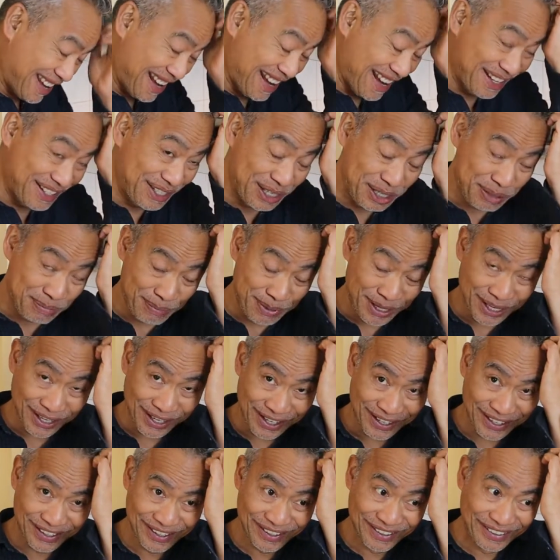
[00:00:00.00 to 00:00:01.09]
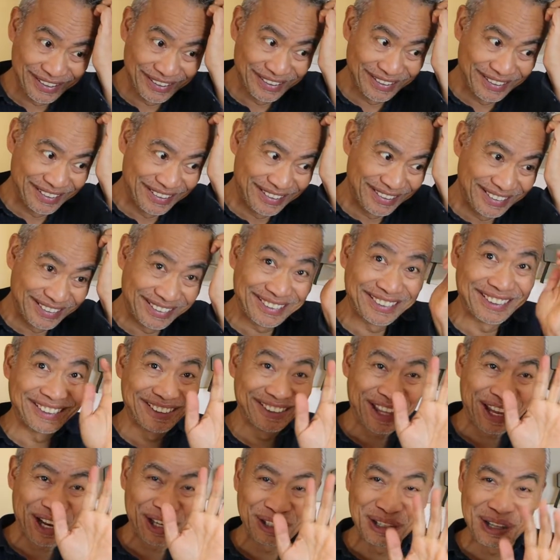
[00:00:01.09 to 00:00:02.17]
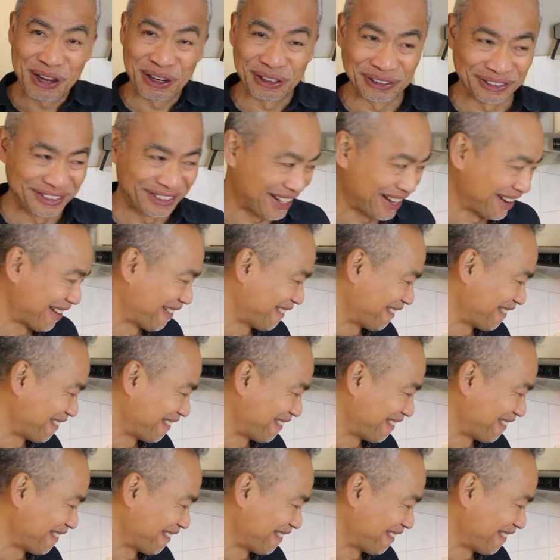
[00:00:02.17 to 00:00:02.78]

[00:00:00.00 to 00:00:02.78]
It's just bigger. Take note.